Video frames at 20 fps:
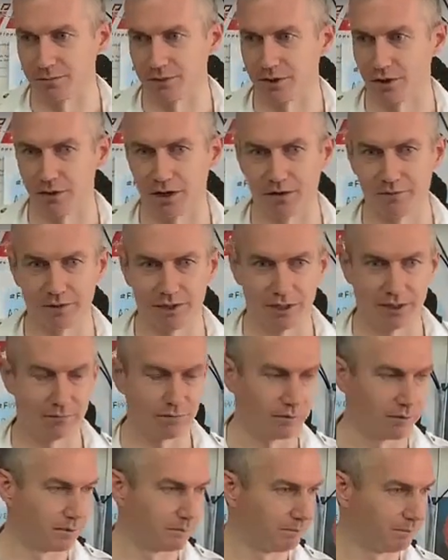So everything
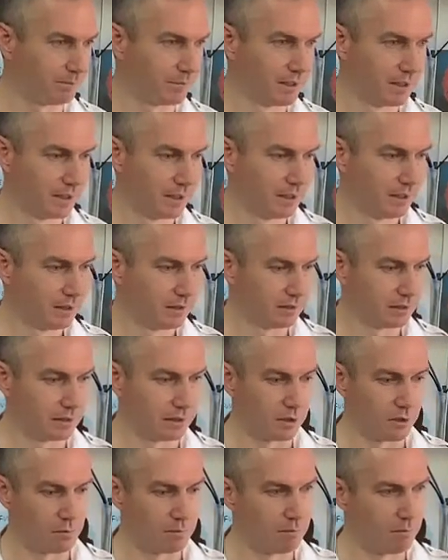from you
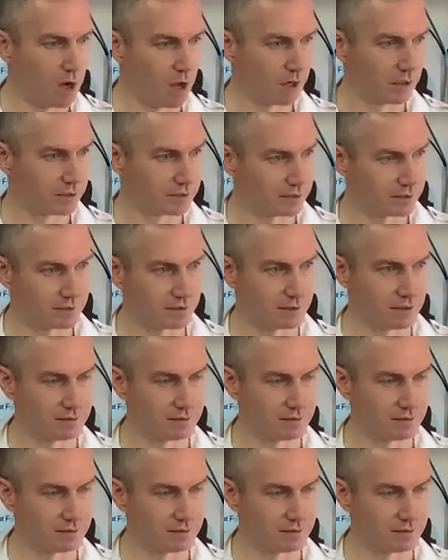know mollusks